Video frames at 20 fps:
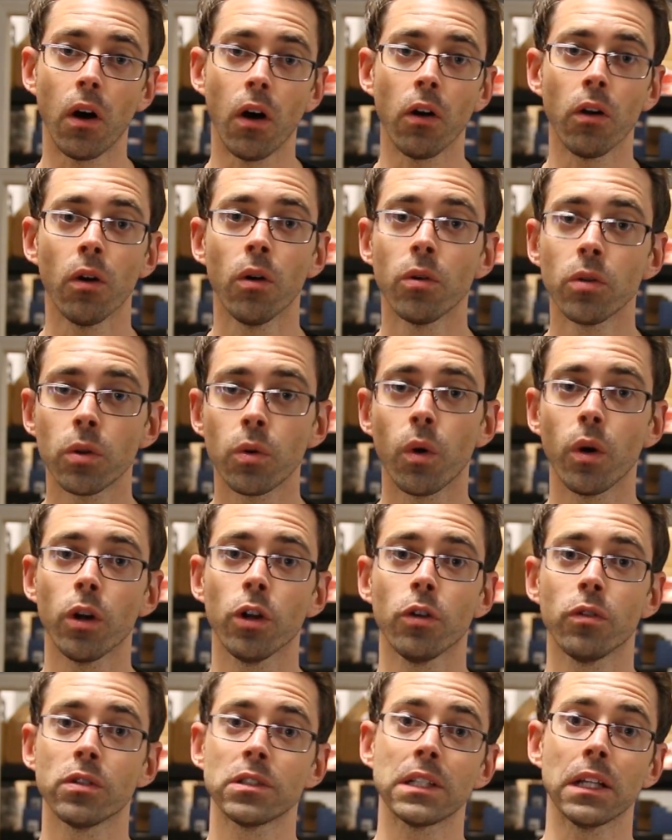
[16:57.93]
our own
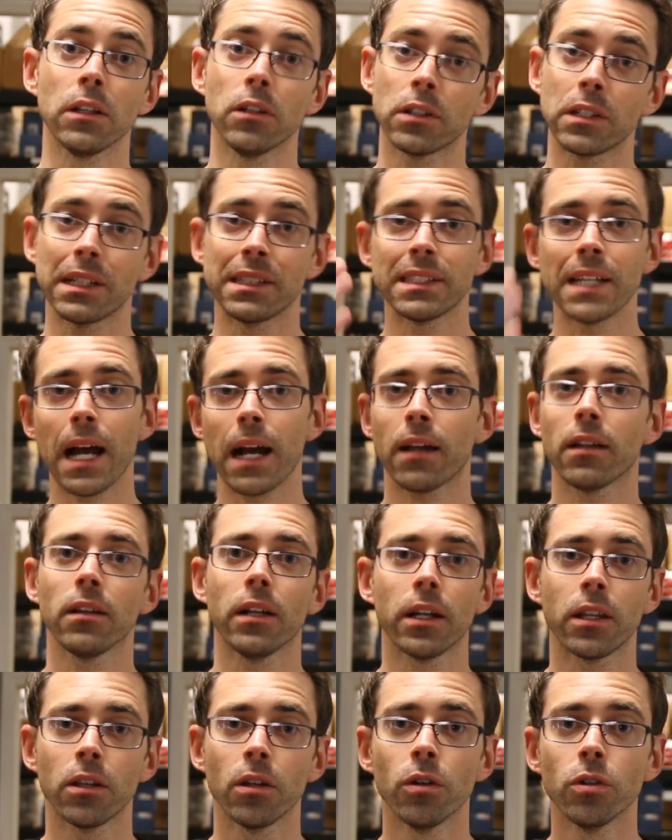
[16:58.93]
coilovers that look exactly
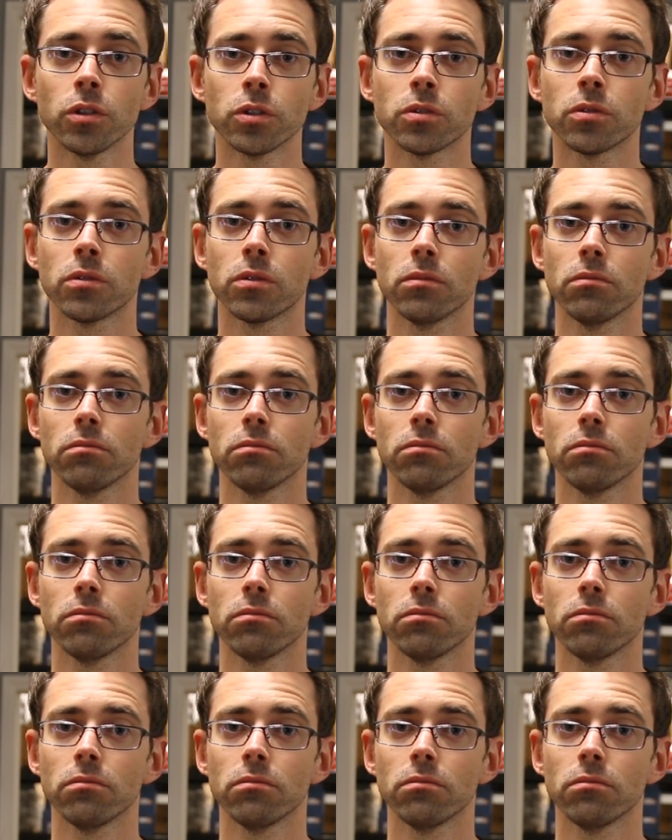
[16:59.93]
like those